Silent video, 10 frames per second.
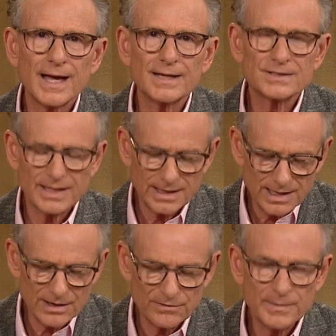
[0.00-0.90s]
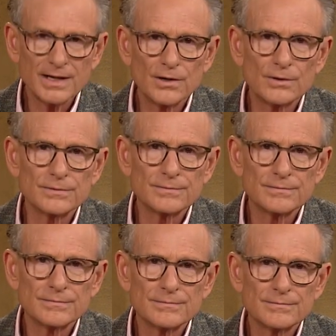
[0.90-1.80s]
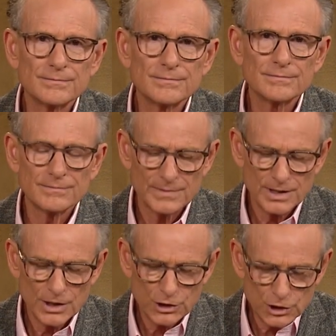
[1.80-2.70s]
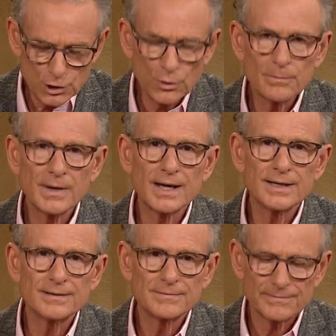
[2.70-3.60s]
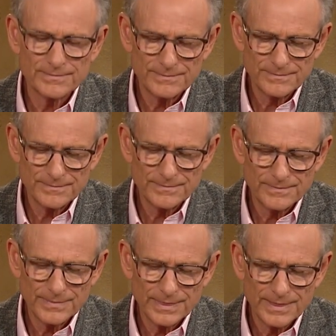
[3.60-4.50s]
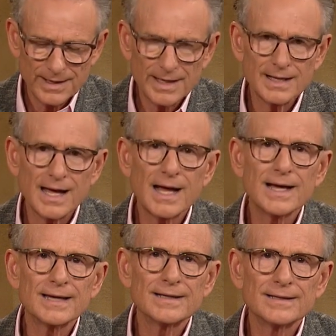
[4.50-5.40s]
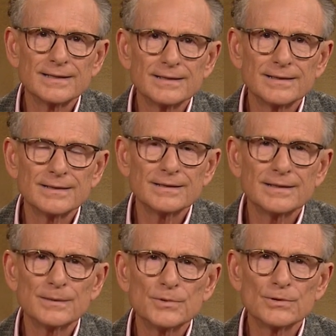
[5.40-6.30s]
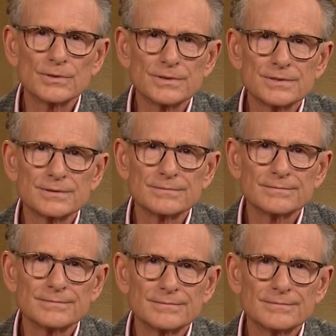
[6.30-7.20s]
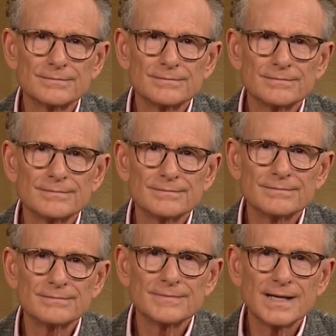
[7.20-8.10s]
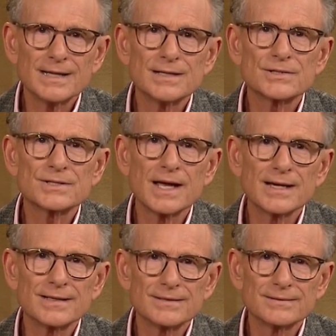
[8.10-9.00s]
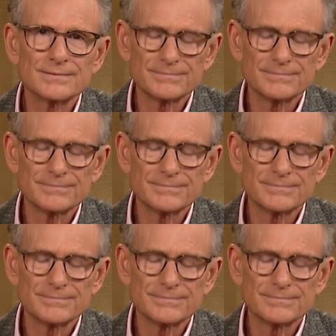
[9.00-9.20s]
I take care of my own. You are mine, and I am yours. And it's signed.